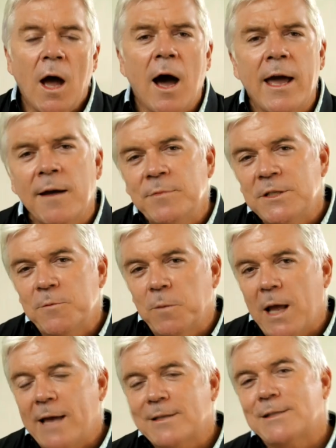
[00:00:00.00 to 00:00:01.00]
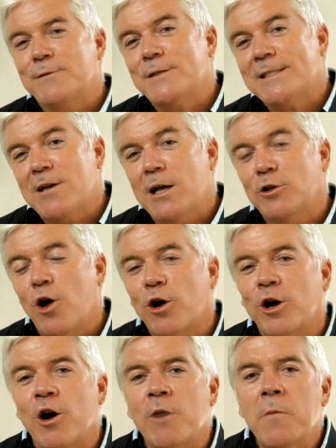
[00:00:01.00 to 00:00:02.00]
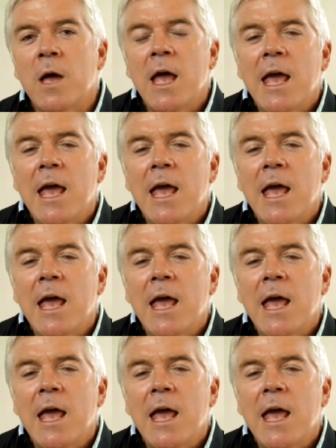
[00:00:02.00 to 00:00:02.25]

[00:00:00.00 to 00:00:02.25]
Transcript: Hi, I'm Tim Blanks for Style.com.